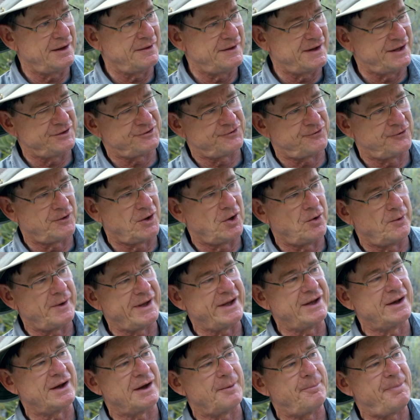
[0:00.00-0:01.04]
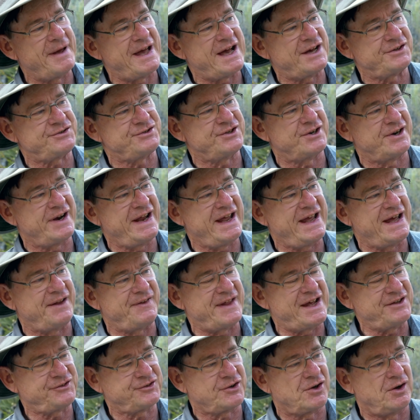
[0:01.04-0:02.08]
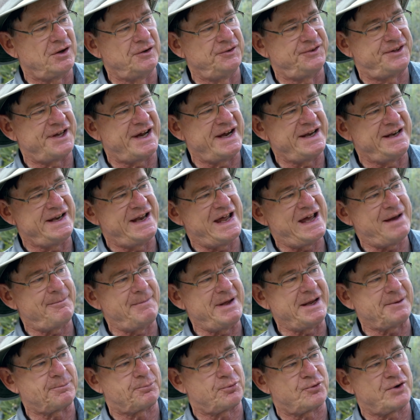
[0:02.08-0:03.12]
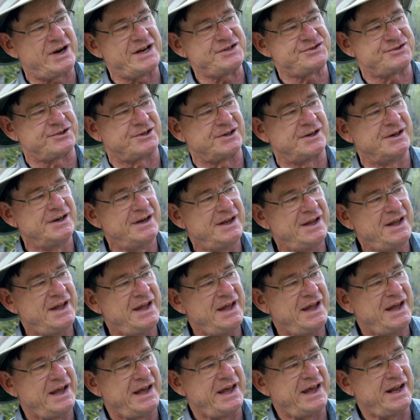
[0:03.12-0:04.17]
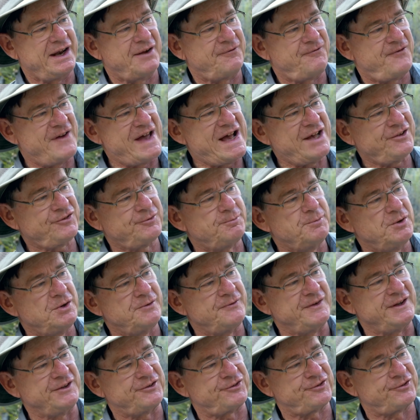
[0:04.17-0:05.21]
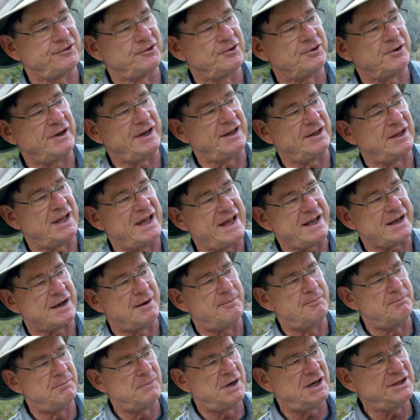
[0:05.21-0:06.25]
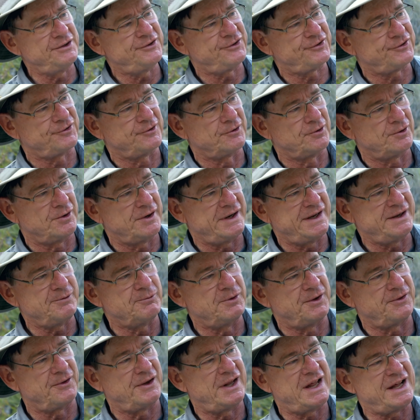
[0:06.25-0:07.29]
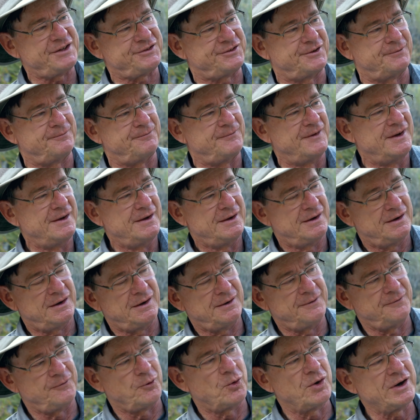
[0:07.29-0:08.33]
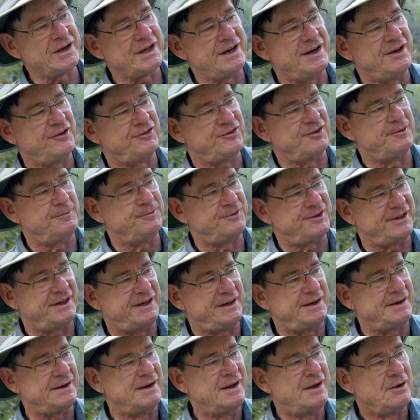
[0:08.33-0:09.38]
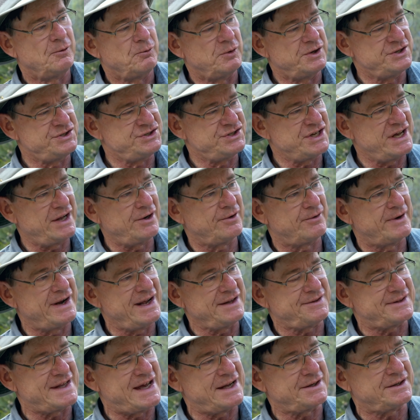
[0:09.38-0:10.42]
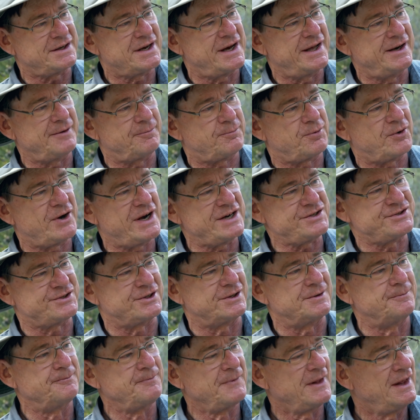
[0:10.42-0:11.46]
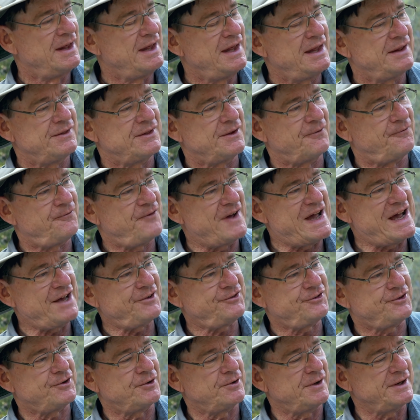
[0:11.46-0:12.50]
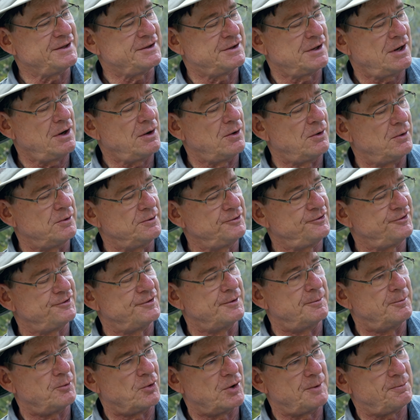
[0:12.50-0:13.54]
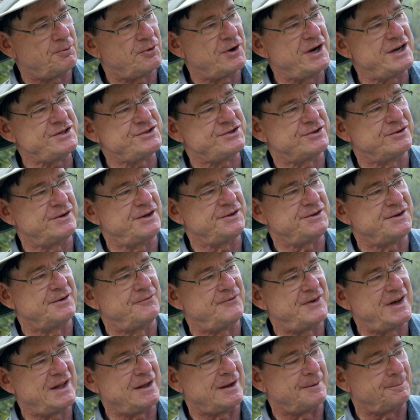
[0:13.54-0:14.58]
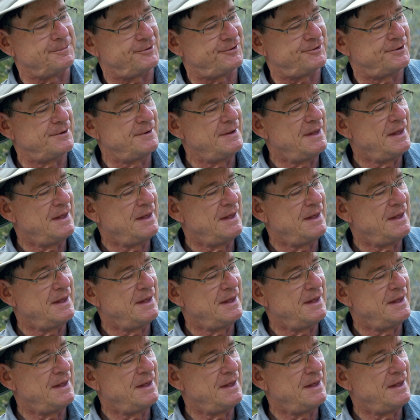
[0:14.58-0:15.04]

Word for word: that's flowing past your hand. That's called dynamic pressure. And a fast-moving slurry, like a mud slurry with lots of organisms in it, would generate that kind of pressure. The faster it goes, the more pressure it develops.